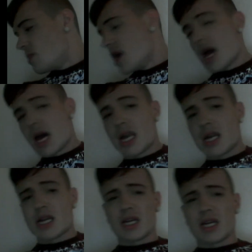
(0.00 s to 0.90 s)

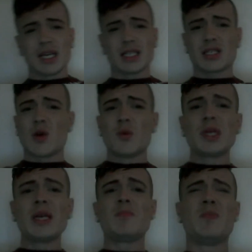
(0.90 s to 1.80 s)
and it's
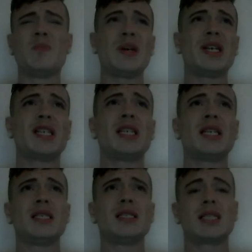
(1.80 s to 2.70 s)
only been
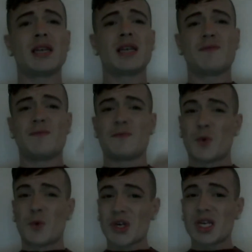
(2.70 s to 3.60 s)
in the
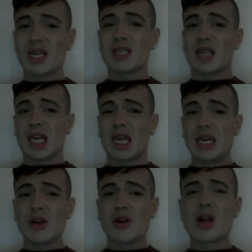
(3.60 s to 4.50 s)
40s
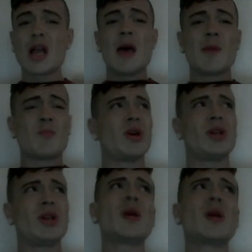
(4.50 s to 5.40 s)
here,
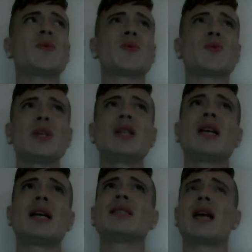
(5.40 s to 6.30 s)
but you have to
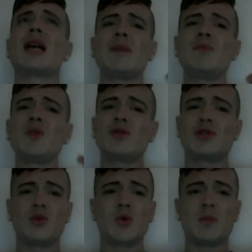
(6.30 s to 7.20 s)
realize I'm
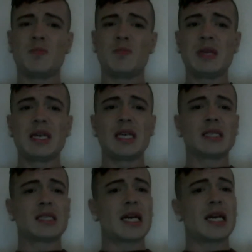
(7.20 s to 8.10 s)
used to it
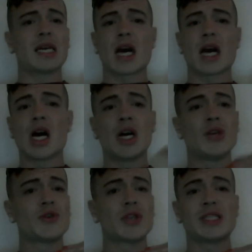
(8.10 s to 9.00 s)
being like
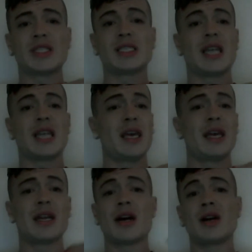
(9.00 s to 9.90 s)

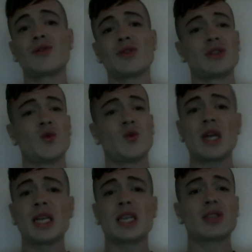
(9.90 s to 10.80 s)
110,
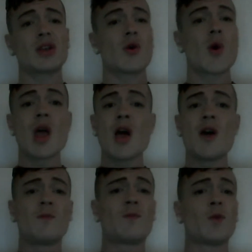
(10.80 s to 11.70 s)
120, so
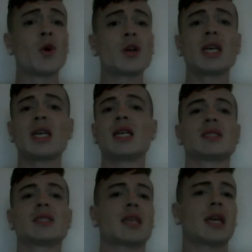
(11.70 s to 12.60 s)
40
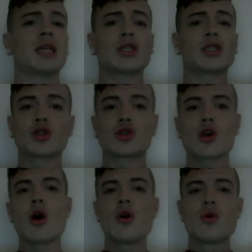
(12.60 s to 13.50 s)
is like
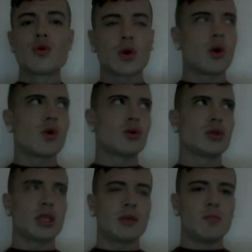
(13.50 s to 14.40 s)
so
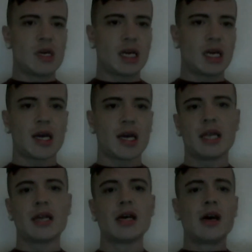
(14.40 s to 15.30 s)
cold to me,
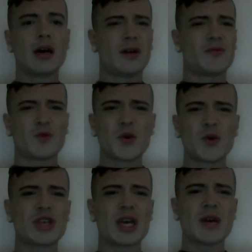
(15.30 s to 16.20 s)
and of
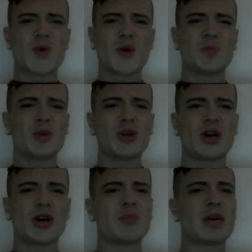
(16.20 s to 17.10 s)
course I won't put
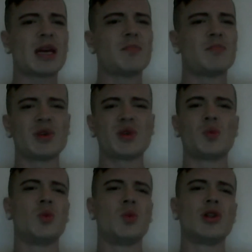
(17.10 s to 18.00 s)
on my
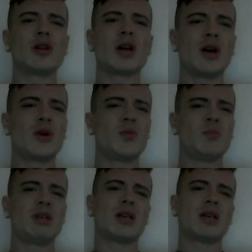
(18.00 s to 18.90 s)
big wool
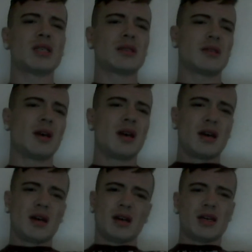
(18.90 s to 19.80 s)
coat because
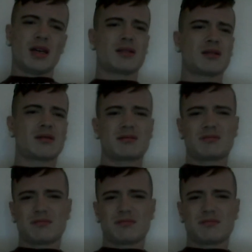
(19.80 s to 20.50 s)
it's